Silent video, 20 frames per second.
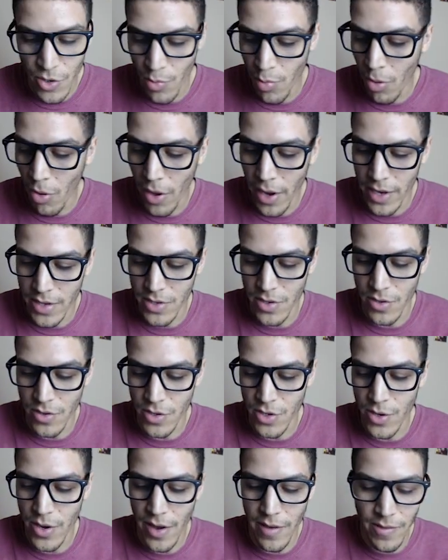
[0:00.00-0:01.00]
2 play as long
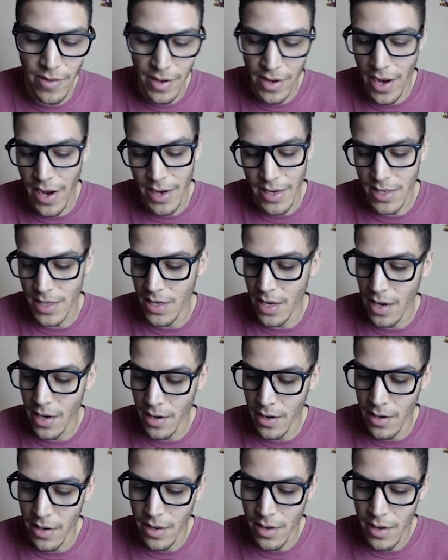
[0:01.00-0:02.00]
as you have the Kind
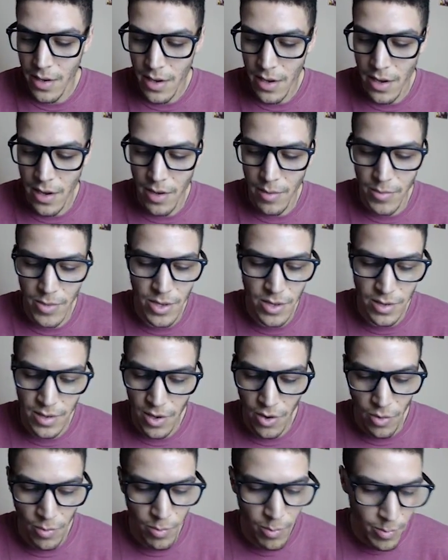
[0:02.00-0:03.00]
Saiyan
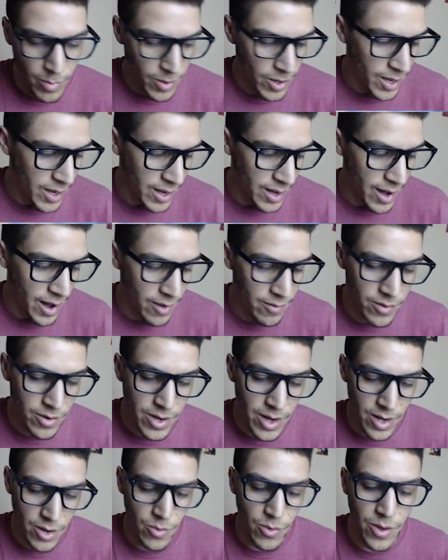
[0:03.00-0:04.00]
to get it out of your
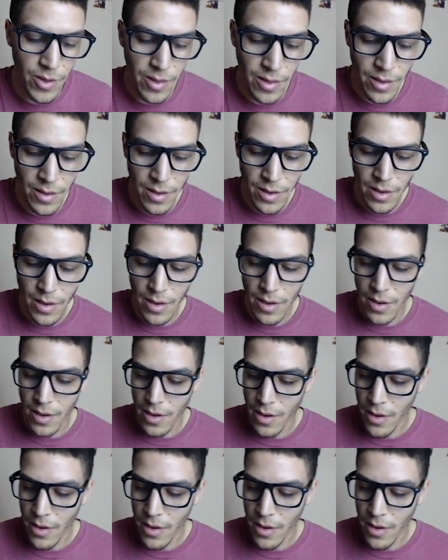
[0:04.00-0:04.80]
deck with.